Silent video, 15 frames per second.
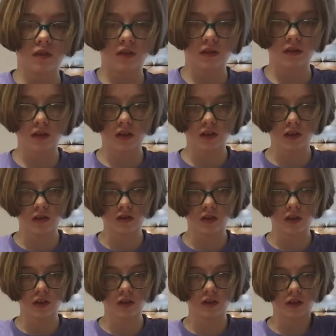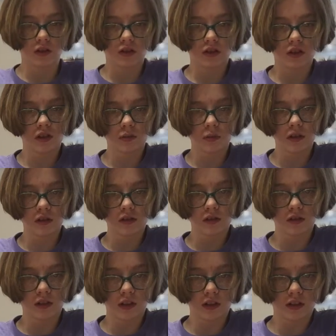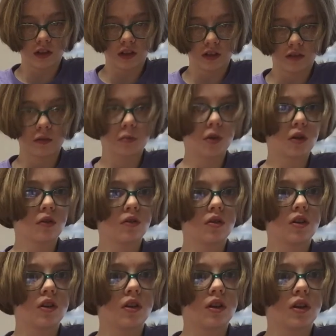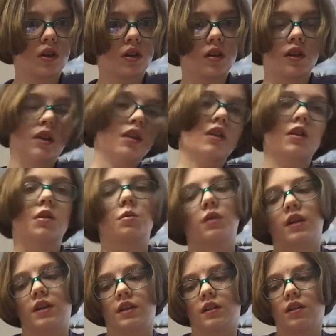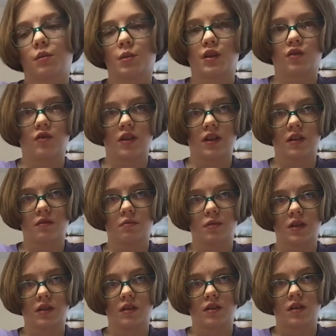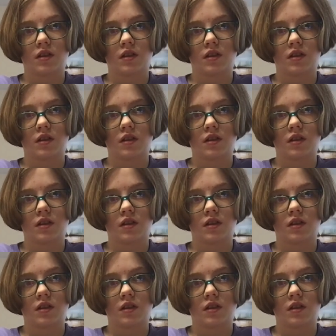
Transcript: not something else. This might look like an ice cream cone. Either one, it'll be fine, but